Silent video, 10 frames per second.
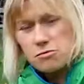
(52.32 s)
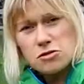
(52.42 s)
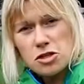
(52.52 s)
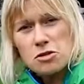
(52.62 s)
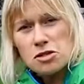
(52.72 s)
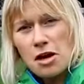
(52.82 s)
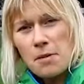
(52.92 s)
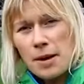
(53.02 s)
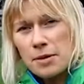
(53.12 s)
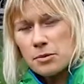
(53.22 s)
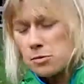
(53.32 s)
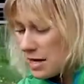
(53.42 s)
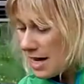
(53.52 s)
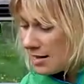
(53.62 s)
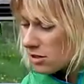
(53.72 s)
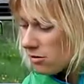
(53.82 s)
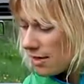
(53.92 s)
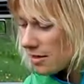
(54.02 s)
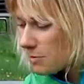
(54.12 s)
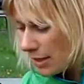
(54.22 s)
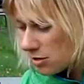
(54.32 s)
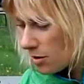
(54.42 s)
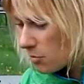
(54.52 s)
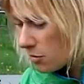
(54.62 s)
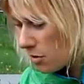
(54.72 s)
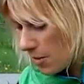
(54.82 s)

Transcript: Two solar panels with an integrated battery in one of the